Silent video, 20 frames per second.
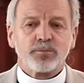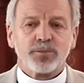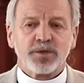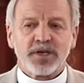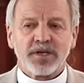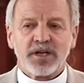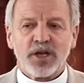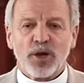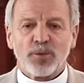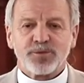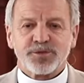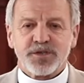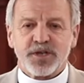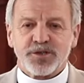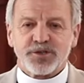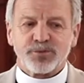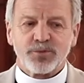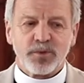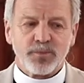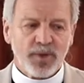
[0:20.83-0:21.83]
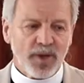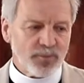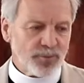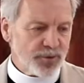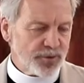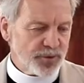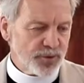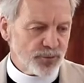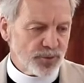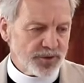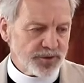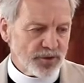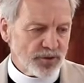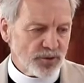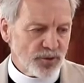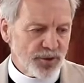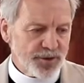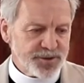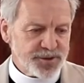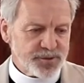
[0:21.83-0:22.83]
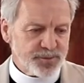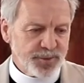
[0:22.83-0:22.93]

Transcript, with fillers: but it helps us remember that when the Lord